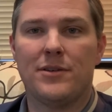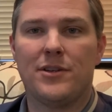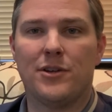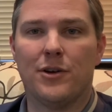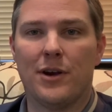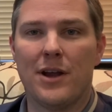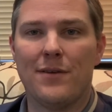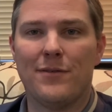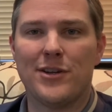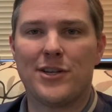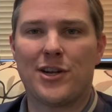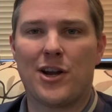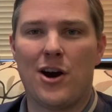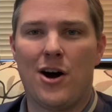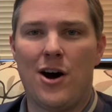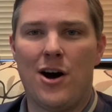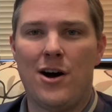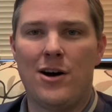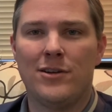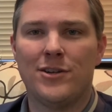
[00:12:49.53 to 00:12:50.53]
So give us a
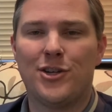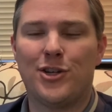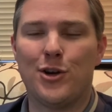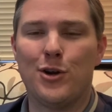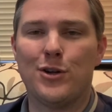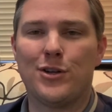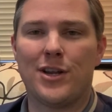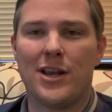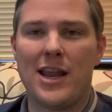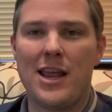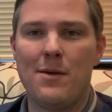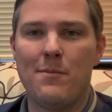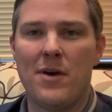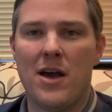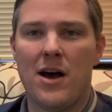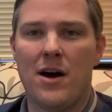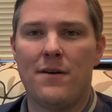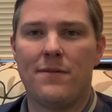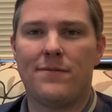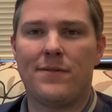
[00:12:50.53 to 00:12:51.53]
call, shoot us an
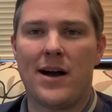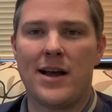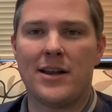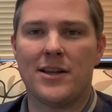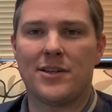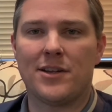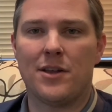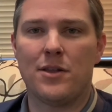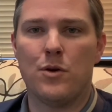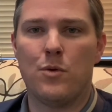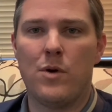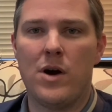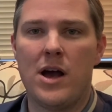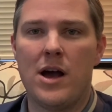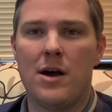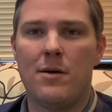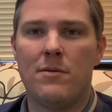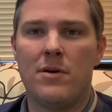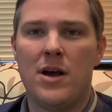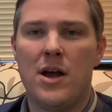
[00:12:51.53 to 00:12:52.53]
email, find us on the
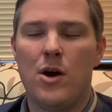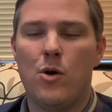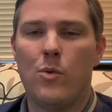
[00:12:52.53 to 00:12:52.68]
web.